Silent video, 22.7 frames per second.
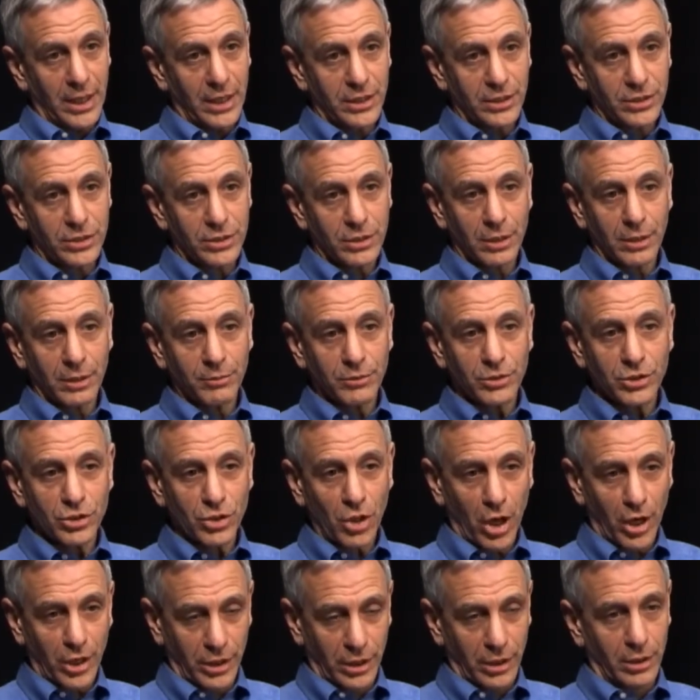is
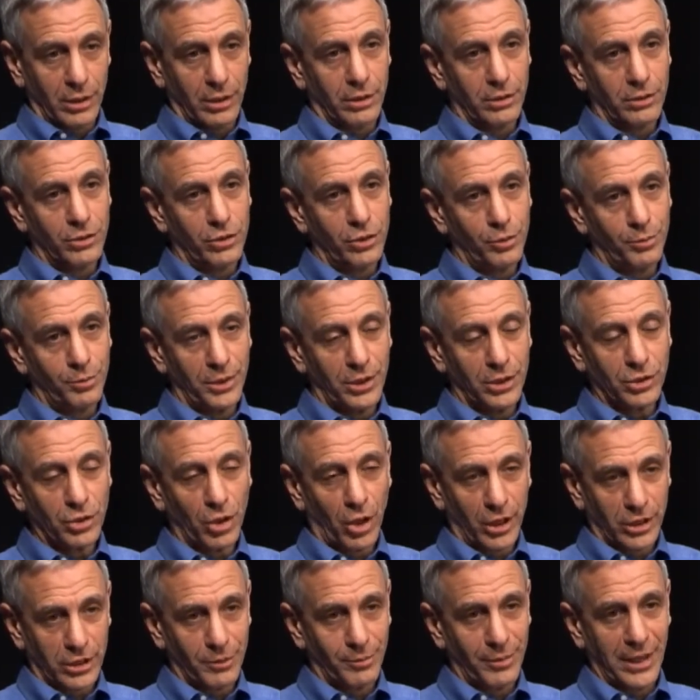starting to be
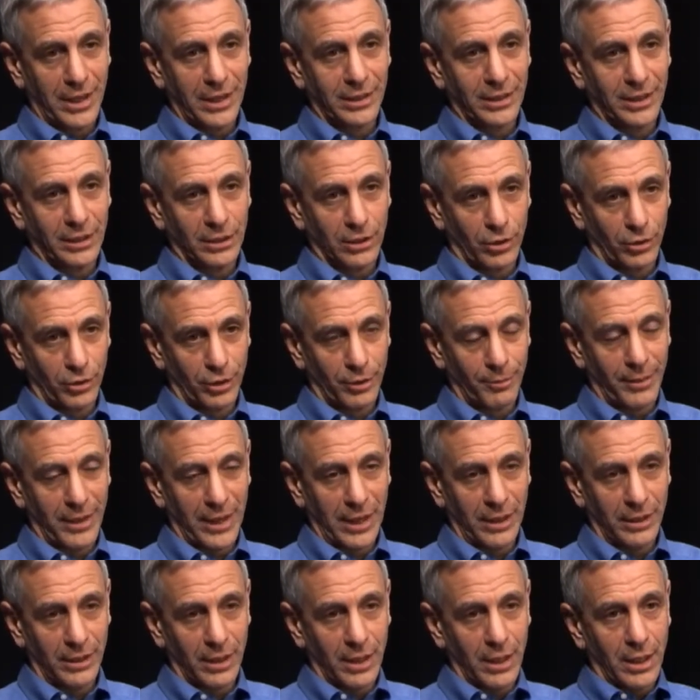talked about and learned
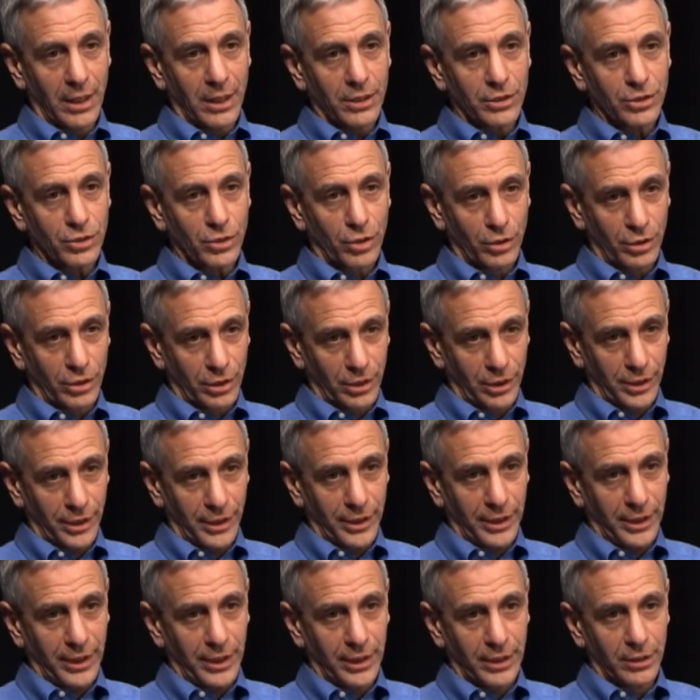about,
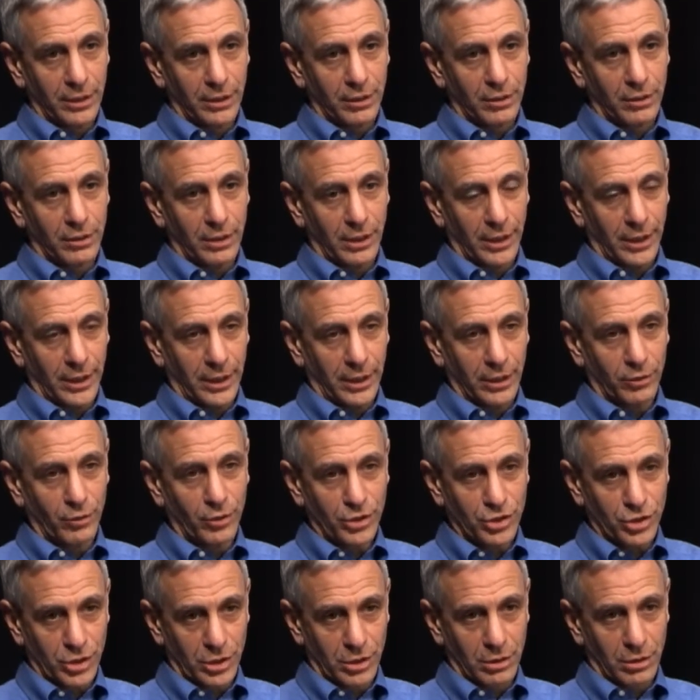certainly in uh,
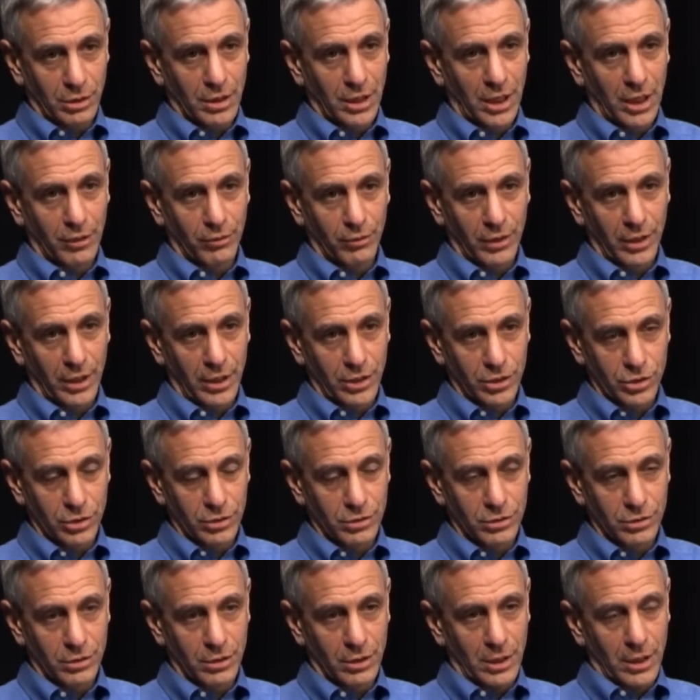Christian
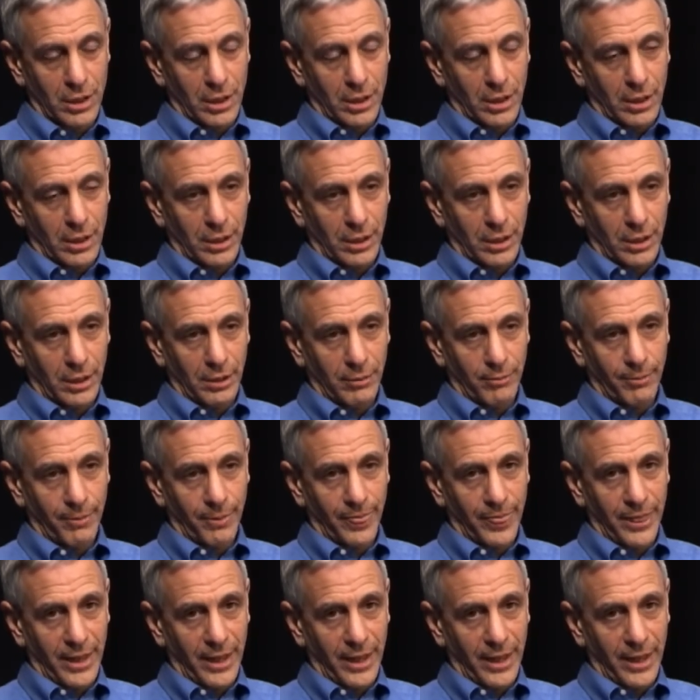congregations um,